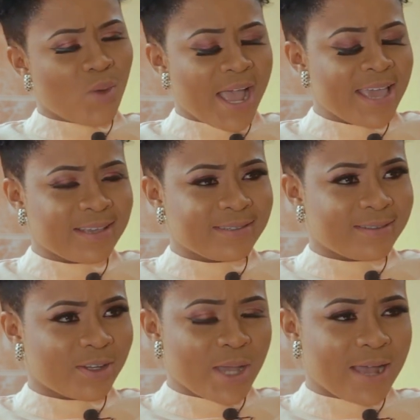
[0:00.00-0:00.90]
Why
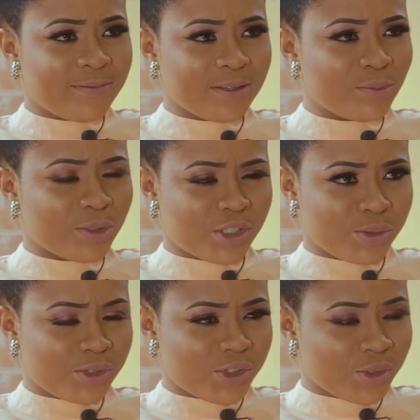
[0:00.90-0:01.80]
is it that you haven't
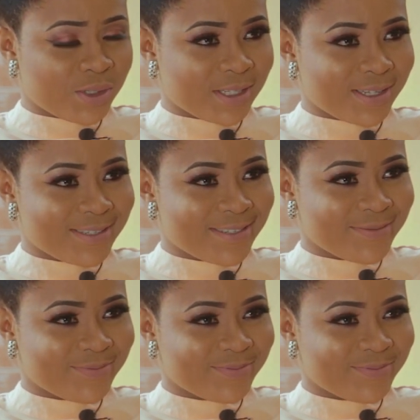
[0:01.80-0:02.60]
produced yours yet?